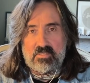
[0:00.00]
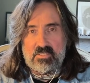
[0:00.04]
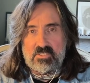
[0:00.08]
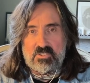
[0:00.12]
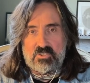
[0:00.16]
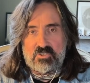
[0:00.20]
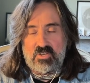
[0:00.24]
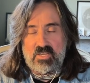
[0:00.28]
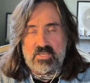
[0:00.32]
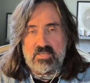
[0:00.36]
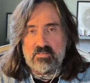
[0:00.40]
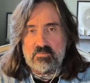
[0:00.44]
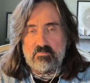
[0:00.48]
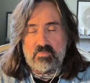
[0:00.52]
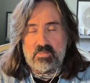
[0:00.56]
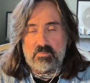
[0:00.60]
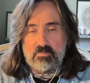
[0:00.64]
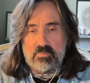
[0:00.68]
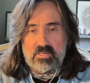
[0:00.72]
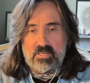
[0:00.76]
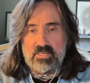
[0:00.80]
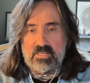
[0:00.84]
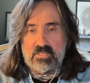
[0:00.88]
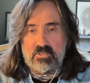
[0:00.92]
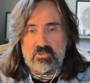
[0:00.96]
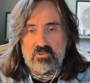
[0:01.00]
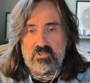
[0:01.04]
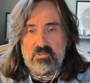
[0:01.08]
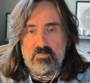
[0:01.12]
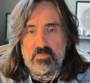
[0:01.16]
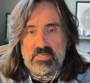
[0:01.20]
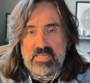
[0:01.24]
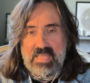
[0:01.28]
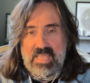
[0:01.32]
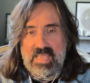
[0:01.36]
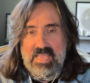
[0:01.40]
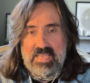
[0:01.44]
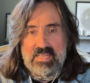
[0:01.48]
that triggered me, but it, it could have
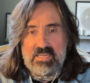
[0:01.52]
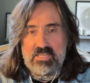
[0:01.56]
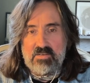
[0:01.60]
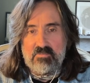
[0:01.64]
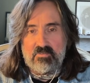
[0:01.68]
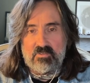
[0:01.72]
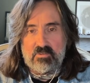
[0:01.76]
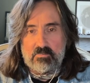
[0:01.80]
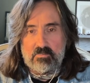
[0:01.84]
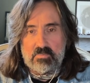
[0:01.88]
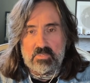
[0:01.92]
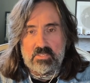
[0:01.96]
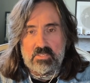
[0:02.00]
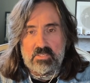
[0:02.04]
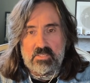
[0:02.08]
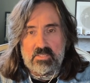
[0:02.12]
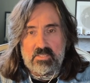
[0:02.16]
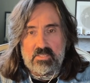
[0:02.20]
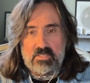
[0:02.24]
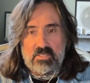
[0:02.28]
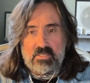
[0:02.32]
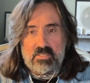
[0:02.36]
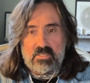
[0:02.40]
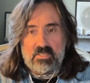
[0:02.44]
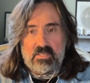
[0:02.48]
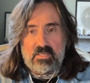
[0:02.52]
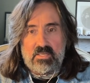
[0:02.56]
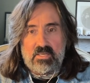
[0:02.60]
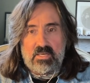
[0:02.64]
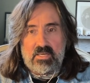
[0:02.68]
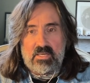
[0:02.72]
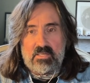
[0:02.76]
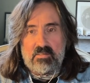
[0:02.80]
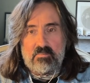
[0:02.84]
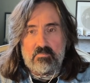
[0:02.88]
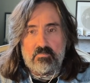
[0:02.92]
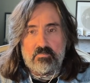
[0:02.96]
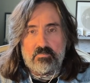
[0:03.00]
been any of them.
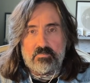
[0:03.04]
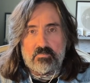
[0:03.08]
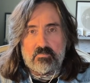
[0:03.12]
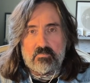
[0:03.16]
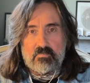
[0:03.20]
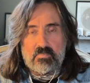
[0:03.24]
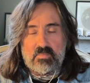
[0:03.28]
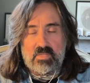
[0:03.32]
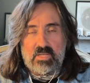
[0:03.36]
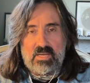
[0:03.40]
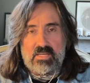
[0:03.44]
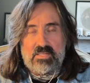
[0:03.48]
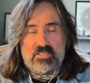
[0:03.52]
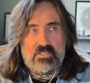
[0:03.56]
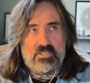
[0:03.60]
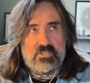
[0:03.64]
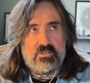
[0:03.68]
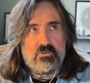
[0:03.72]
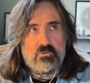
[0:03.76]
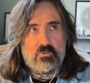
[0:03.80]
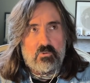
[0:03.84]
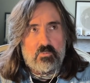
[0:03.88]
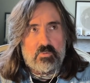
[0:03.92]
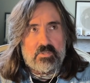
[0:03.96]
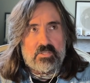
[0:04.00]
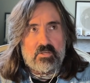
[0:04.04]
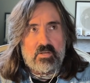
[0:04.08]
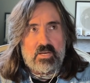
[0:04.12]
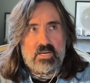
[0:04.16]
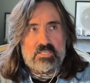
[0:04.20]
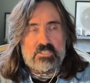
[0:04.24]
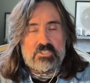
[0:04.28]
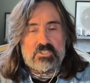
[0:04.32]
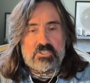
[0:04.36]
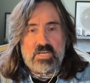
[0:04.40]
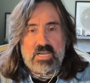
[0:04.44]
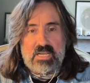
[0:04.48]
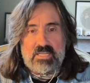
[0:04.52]
Um, and you know, without a
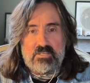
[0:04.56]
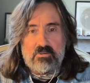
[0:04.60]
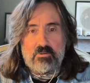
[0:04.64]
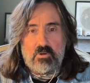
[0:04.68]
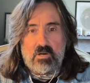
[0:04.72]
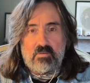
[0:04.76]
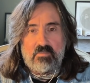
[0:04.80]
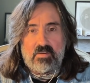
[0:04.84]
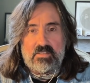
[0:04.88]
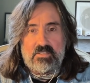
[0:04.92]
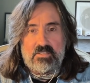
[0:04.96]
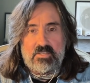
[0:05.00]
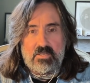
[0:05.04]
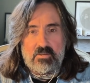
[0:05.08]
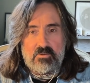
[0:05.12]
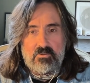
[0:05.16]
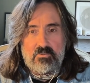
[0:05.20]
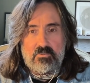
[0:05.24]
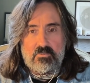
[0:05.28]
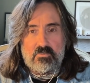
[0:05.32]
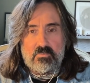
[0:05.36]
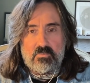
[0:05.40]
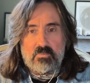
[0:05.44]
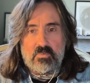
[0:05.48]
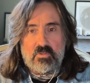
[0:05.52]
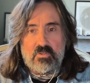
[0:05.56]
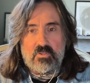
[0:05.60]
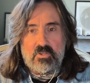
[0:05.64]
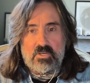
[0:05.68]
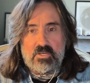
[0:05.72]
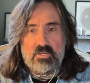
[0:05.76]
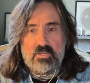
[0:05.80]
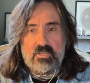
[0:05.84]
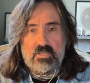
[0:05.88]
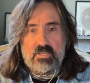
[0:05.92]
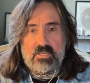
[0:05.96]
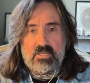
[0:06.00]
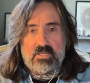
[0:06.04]
shadow of a doubt,
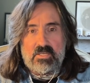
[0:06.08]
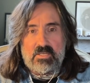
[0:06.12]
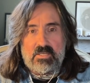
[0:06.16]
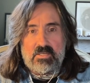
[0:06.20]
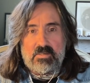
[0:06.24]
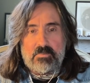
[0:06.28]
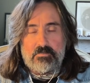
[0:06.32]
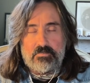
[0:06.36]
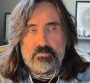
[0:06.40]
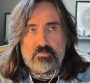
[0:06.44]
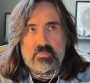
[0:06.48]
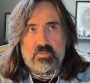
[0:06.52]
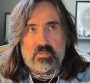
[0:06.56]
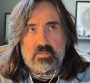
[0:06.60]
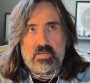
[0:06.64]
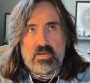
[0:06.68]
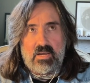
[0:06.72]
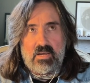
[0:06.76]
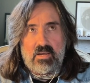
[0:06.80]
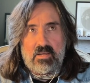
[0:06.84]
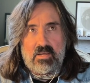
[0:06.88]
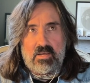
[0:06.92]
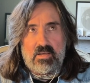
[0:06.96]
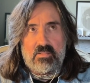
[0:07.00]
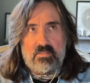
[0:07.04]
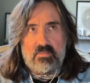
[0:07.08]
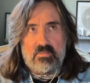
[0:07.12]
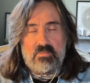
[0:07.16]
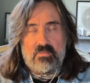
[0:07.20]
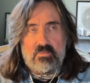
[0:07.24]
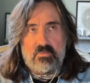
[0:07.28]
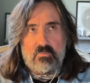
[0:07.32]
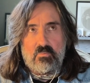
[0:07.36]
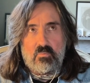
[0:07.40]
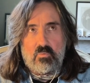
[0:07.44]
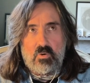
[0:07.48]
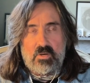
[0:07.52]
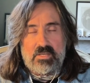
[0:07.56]
that uh,
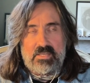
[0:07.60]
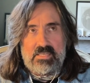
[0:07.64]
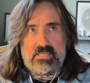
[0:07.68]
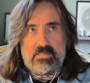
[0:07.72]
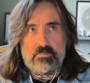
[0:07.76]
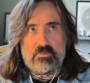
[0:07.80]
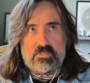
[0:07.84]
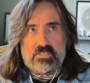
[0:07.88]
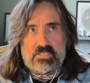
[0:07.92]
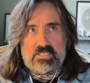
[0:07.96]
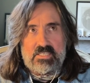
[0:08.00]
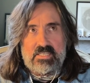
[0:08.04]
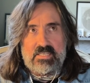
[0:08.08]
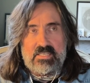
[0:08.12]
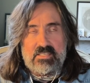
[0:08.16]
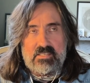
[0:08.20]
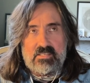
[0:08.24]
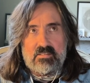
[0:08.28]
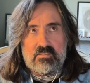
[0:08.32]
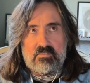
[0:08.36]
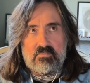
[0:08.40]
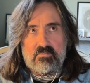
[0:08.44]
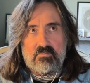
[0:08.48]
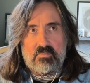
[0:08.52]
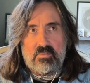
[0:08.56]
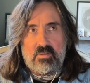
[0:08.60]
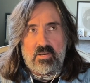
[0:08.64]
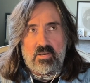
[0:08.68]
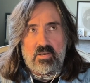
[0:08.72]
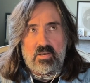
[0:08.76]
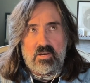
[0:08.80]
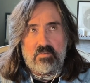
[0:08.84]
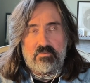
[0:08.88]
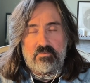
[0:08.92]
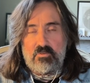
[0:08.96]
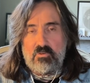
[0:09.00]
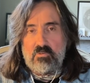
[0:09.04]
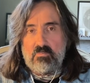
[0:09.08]
what he was saying
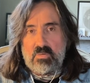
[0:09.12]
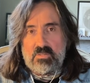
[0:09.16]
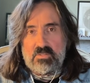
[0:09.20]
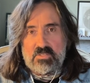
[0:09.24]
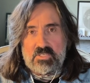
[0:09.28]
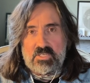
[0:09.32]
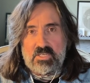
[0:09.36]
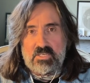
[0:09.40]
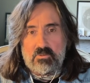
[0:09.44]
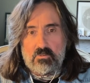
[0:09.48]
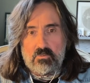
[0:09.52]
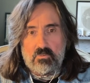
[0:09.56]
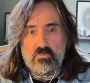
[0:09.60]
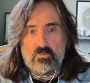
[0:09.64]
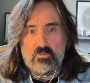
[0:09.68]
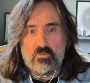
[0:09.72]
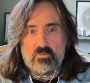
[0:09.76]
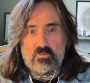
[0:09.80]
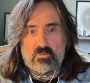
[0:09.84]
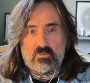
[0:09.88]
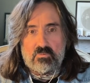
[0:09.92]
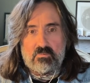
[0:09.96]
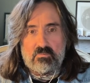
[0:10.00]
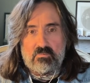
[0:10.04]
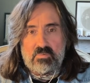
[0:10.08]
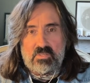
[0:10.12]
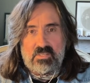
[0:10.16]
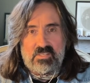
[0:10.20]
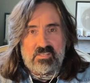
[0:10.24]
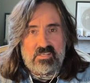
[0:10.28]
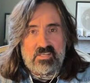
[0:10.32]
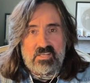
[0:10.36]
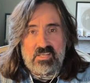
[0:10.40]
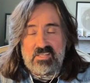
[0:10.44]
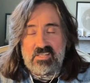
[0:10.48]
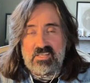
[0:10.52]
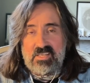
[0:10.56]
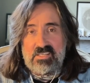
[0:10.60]
a few months ago
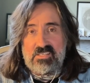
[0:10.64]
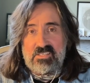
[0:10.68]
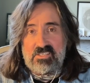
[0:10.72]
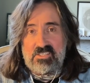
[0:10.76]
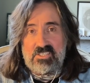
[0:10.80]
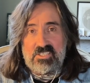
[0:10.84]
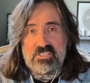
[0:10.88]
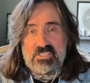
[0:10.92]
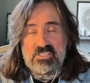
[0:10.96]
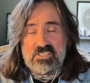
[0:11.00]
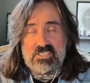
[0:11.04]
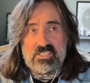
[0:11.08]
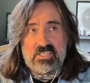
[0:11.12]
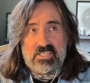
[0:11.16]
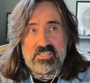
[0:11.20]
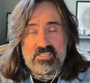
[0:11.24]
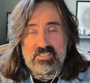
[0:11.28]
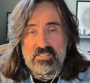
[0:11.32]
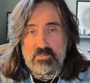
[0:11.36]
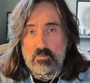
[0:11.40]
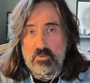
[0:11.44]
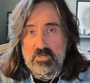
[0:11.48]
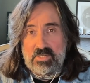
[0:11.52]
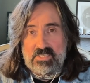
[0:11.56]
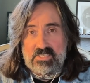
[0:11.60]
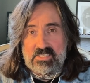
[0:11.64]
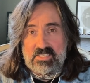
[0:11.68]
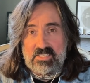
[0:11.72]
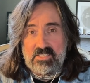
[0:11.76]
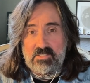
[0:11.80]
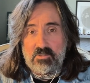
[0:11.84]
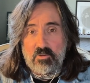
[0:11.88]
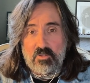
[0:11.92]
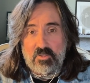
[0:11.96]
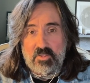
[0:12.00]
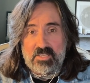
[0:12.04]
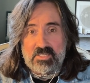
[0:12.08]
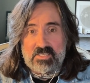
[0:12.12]
is just as likely what he
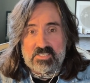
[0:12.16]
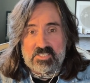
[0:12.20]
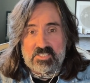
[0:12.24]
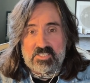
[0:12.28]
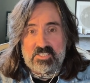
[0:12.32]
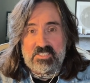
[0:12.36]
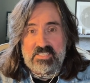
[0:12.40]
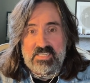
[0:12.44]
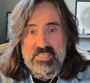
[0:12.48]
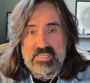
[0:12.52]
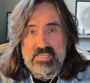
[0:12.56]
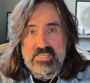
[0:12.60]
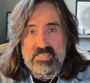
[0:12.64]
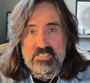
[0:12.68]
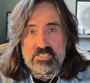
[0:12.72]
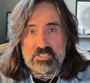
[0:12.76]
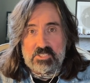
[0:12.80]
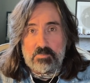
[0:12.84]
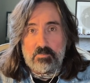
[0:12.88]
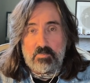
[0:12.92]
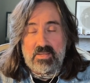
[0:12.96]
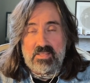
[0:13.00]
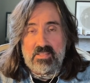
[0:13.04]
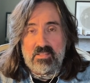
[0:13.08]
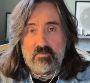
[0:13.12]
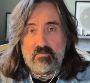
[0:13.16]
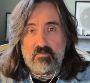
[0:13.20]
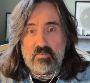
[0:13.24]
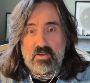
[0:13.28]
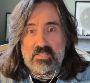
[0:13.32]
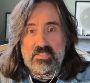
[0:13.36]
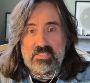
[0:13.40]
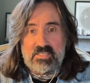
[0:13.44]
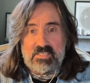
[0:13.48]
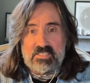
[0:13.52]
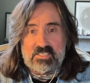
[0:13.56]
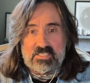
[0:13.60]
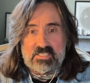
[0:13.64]
still thinks today, despite the fact
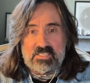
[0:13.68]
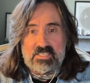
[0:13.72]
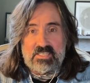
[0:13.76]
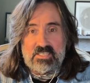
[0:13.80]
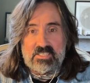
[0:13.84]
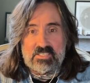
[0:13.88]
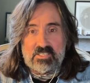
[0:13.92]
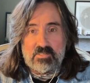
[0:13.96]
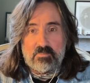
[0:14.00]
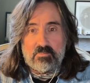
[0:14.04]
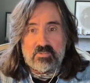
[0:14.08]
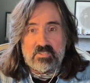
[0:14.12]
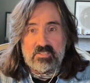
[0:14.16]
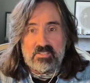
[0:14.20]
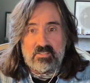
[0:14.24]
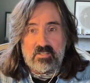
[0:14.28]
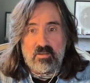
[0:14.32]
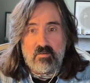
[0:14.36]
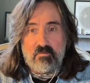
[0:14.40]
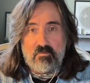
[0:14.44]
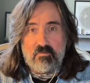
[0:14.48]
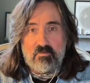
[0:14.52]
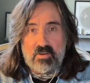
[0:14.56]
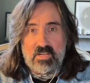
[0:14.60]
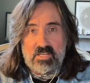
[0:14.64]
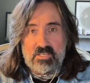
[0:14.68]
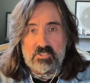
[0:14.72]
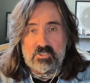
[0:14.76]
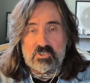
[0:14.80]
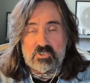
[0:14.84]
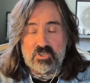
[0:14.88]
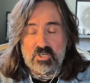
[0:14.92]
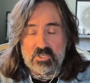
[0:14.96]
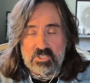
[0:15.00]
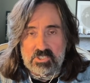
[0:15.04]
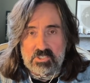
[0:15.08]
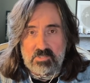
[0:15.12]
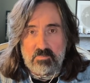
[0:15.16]
that he's saying something different. And
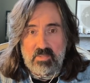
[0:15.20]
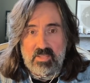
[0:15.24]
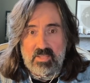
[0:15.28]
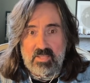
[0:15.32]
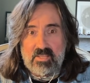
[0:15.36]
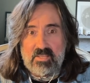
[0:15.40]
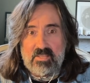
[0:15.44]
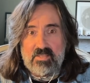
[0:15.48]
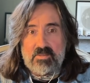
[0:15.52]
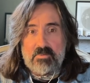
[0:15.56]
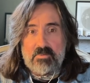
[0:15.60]
trust me,